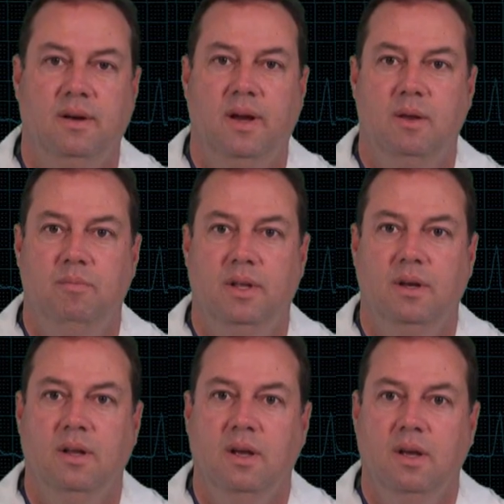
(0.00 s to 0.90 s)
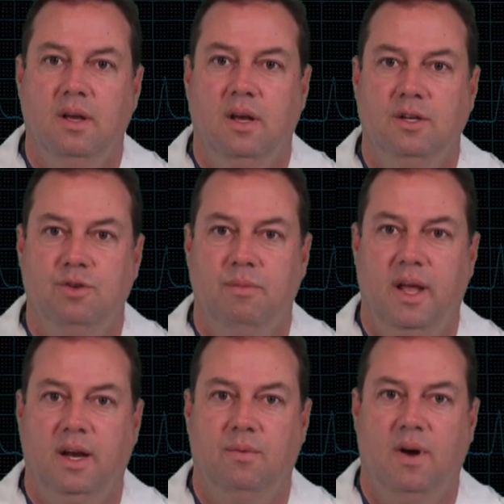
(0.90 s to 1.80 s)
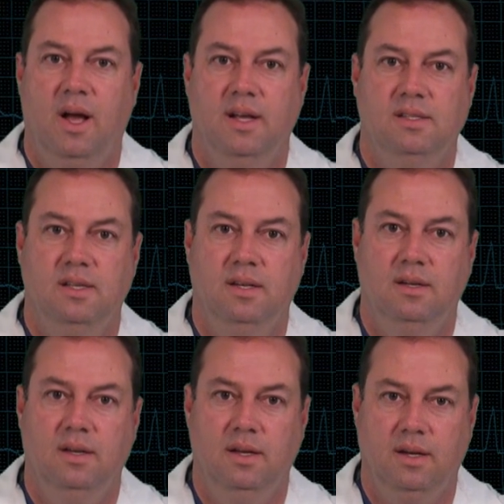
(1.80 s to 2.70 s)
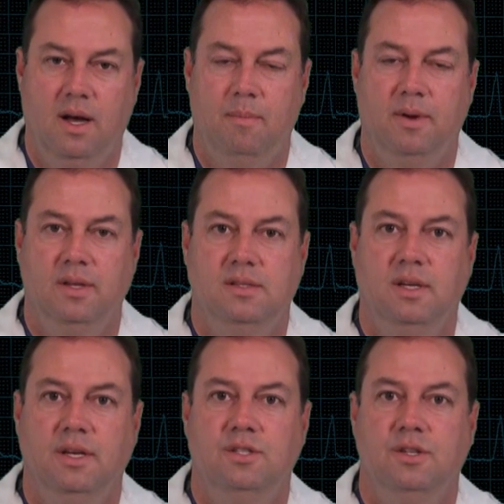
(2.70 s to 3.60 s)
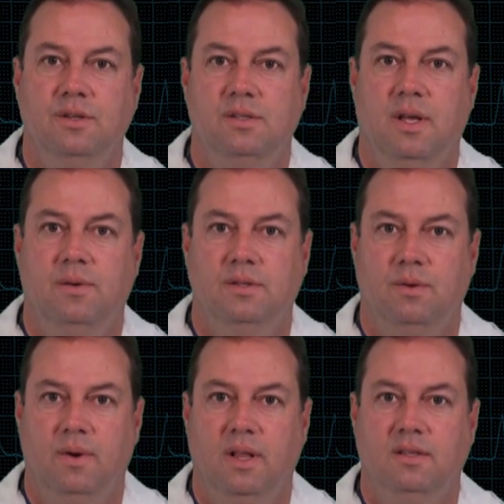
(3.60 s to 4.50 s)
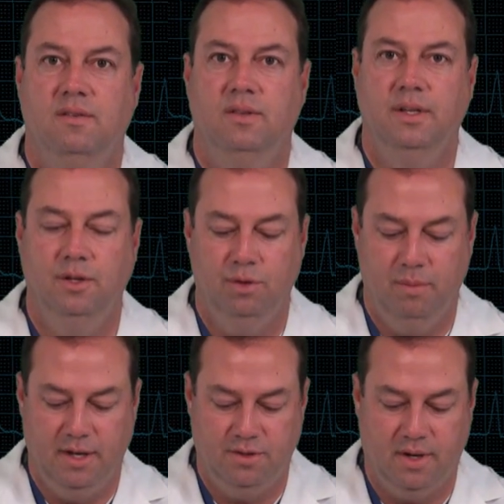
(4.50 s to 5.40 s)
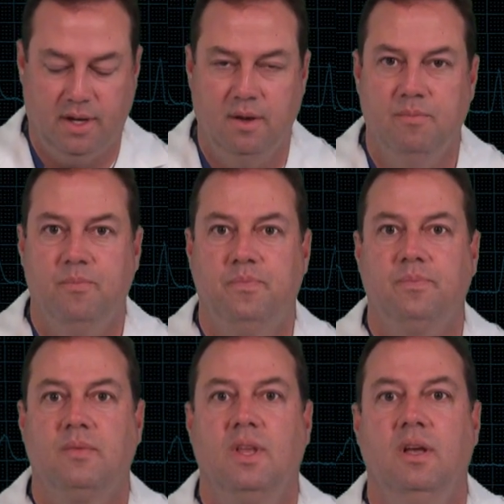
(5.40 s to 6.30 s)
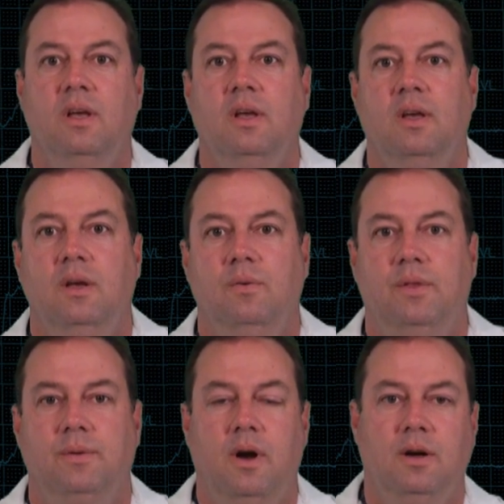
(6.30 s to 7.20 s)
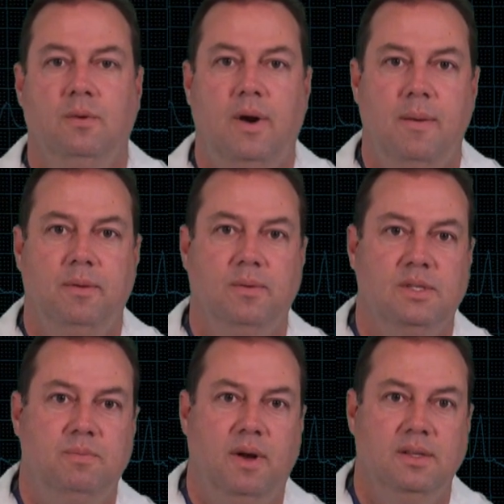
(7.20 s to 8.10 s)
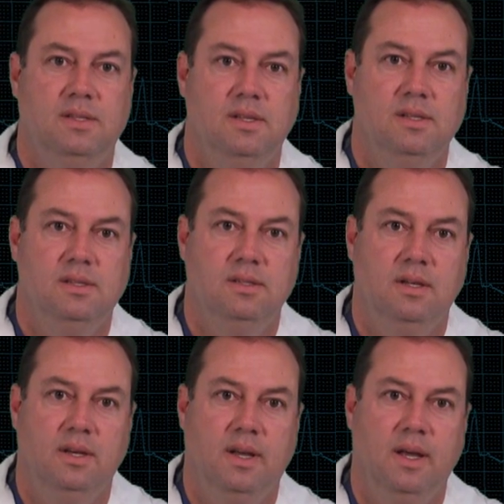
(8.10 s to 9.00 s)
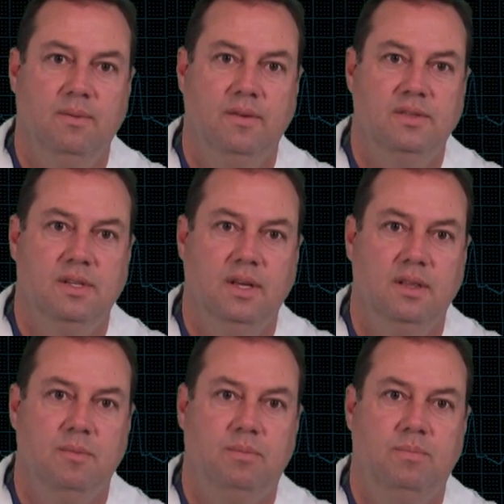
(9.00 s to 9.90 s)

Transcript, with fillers: there had been a dramatic rise in, in competency issues. That was a relatively new metric. With regard to rapid responses, again, we've seen the,